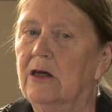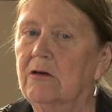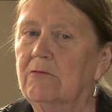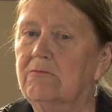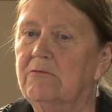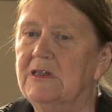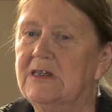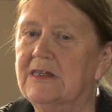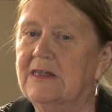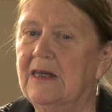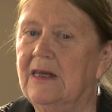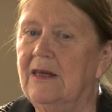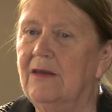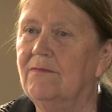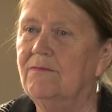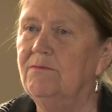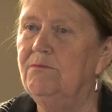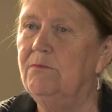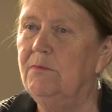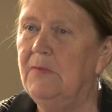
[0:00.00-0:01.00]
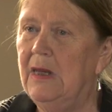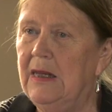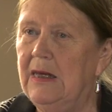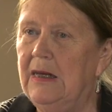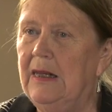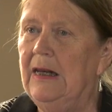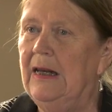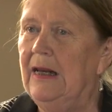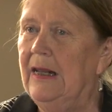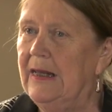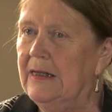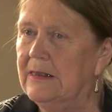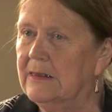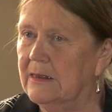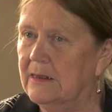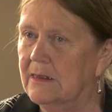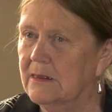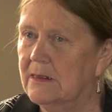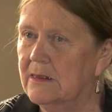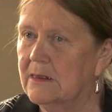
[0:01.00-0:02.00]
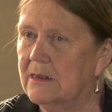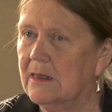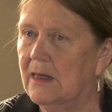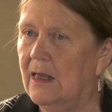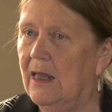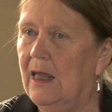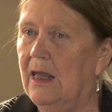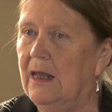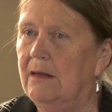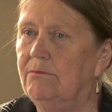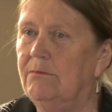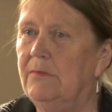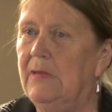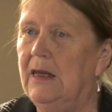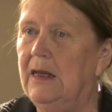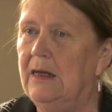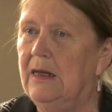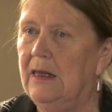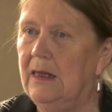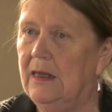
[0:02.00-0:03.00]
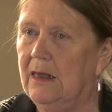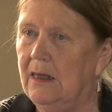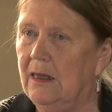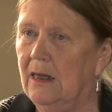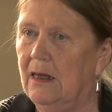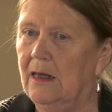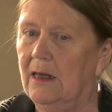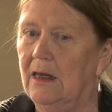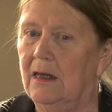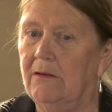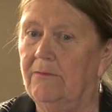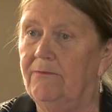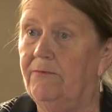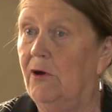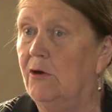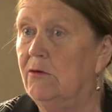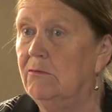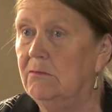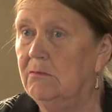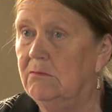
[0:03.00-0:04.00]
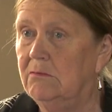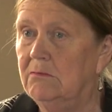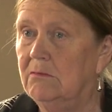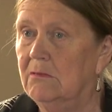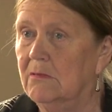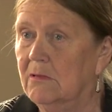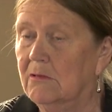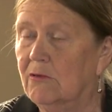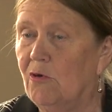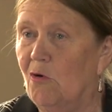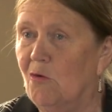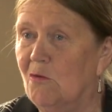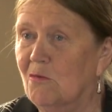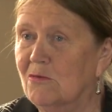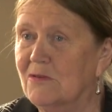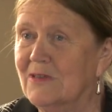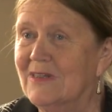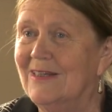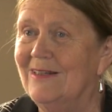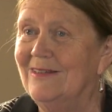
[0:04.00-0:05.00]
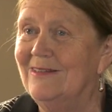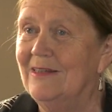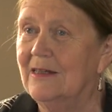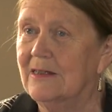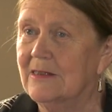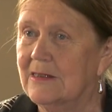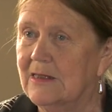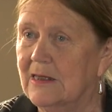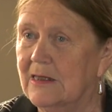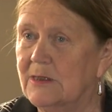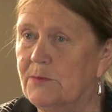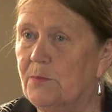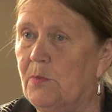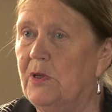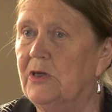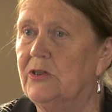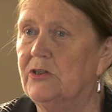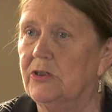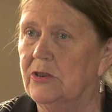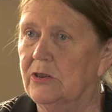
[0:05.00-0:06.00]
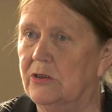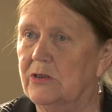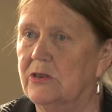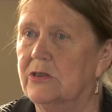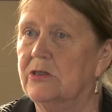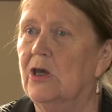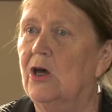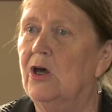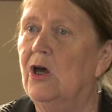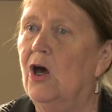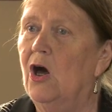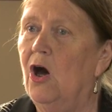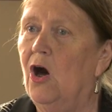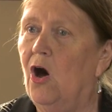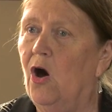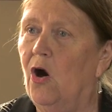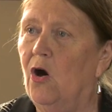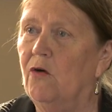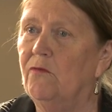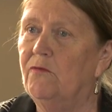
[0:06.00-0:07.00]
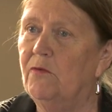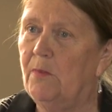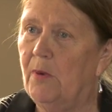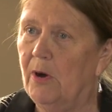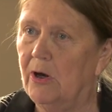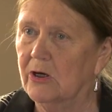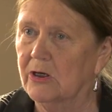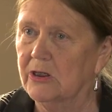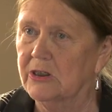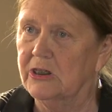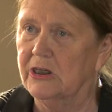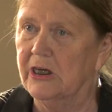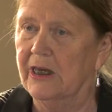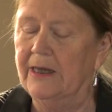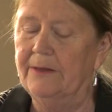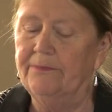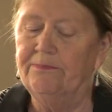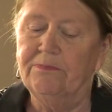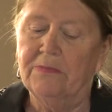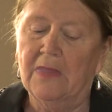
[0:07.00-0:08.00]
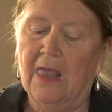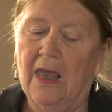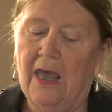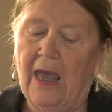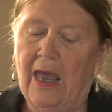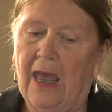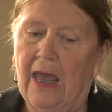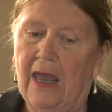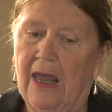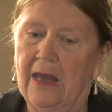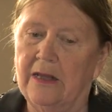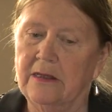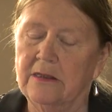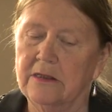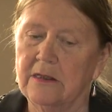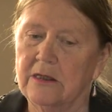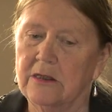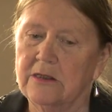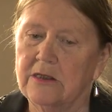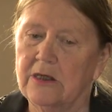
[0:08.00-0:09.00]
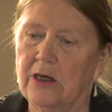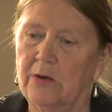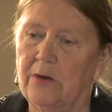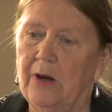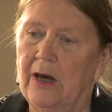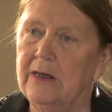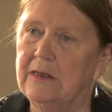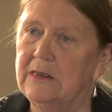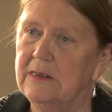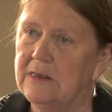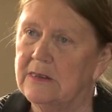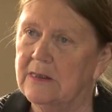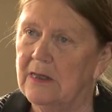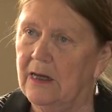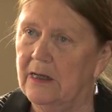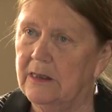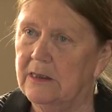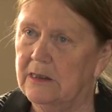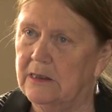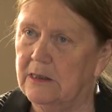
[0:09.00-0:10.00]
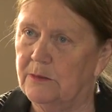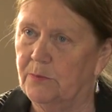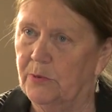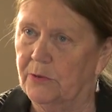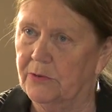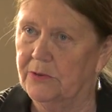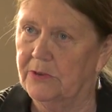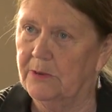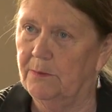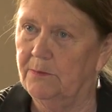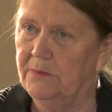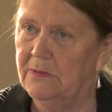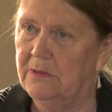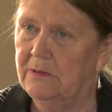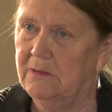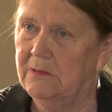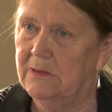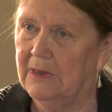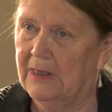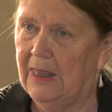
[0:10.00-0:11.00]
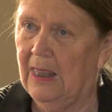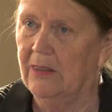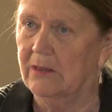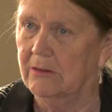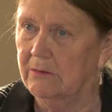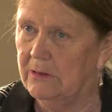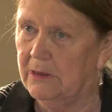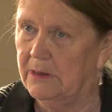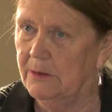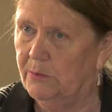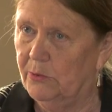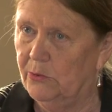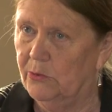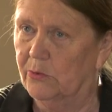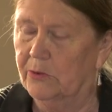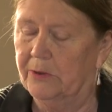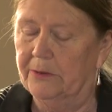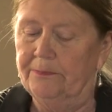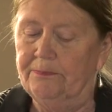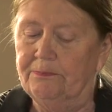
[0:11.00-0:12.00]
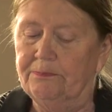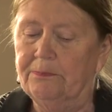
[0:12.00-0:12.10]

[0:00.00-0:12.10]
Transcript: received many letters and many phone calls and just expressions of apology, and so I decided to put them together in a book.